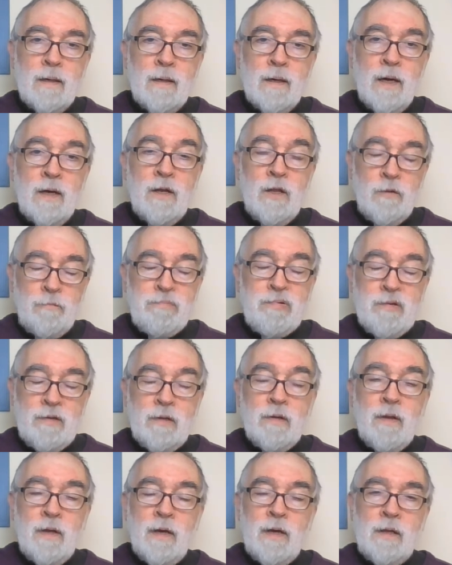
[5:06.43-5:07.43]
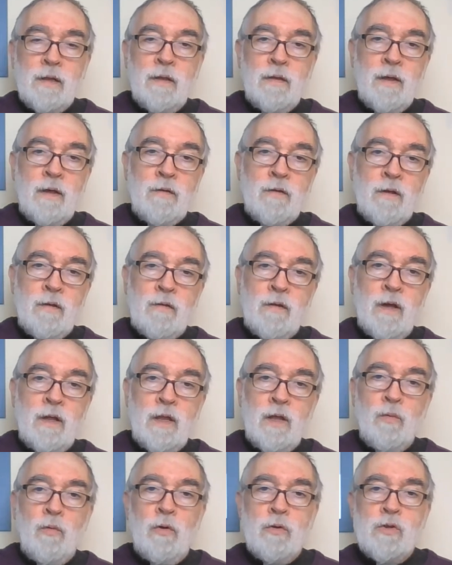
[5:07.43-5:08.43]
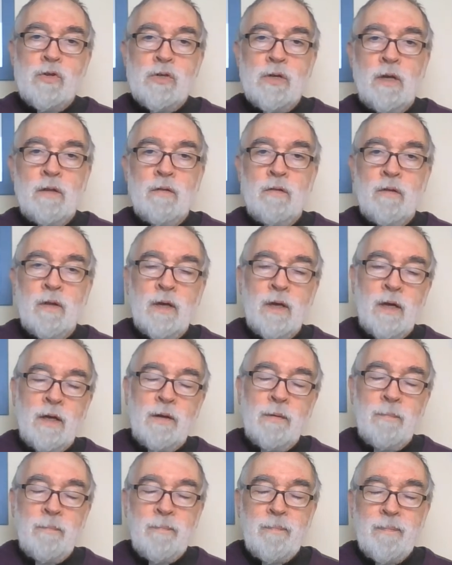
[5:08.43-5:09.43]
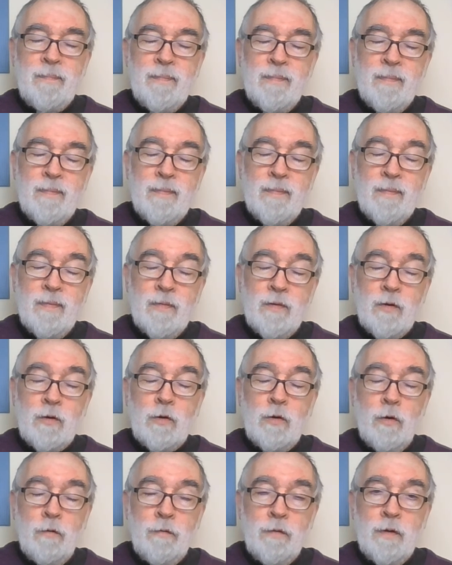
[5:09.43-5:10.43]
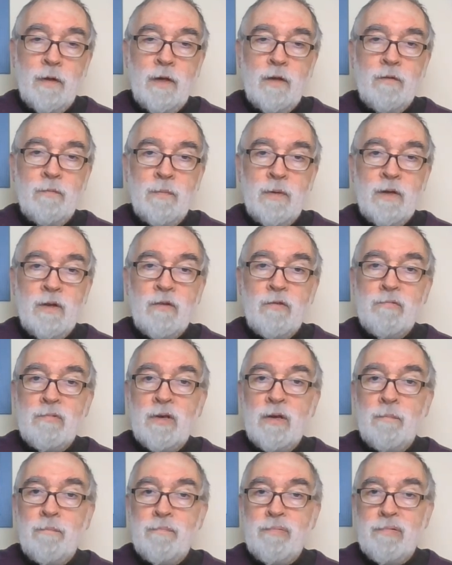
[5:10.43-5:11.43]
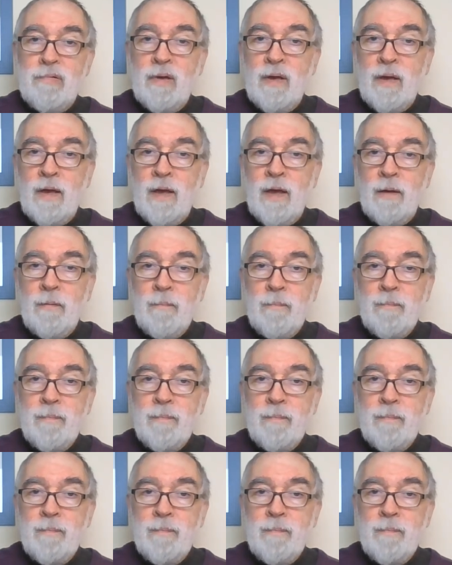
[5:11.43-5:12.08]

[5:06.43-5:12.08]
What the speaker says: And it's pretty likely that's exactly what Chad did, to cover his ministry in prayer.